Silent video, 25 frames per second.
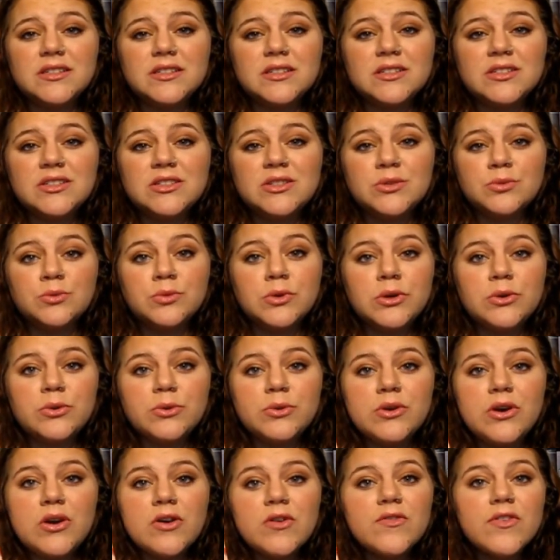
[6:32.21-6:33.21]

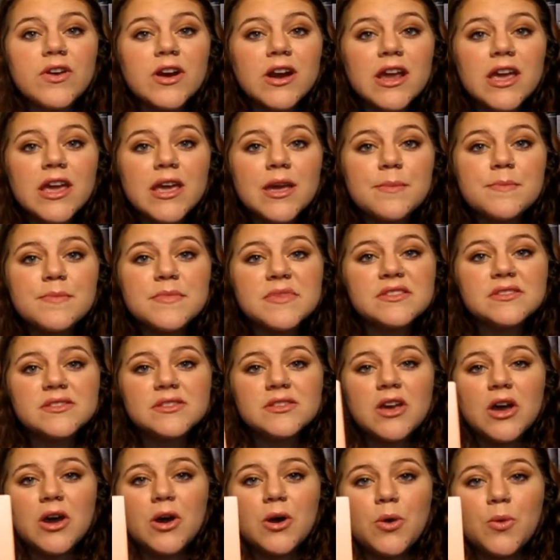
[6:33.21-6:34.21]
swoon over him,
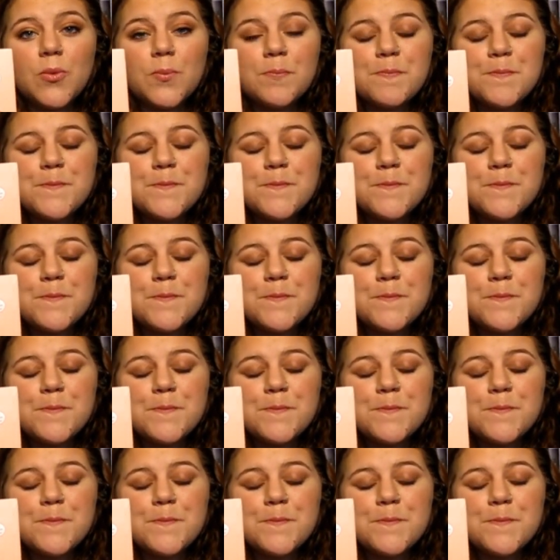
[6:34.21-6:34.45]
so